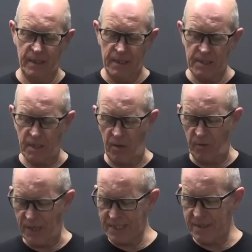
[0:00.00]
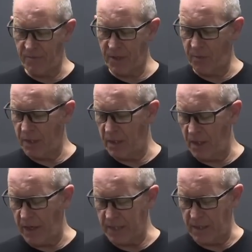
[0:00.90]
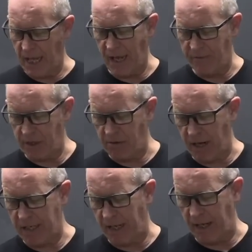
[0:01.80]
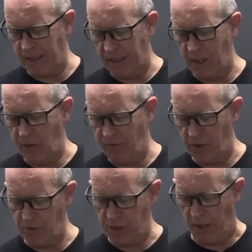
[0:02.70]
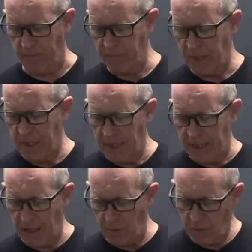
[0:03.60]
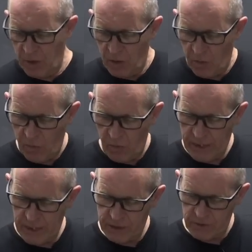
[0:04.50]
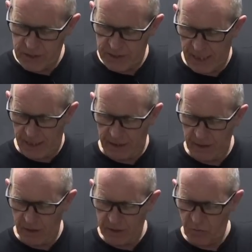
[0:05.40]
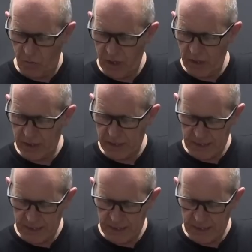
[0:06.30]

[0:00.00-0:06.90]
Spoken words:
So that's something we'd like to have a crack at in the future. Now, what we're going to do today is we are going to